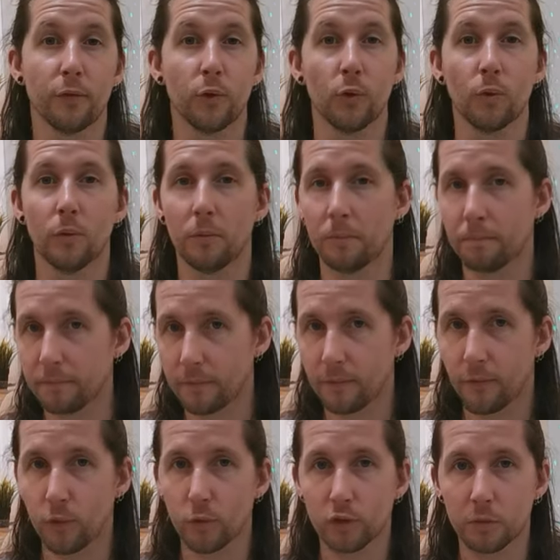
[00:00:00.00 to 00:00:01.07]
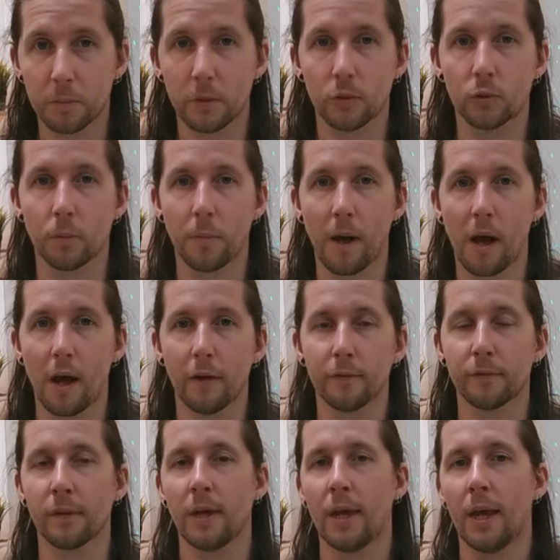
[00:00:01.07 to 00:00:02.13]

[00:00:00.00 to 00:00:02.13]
for your spiritual path.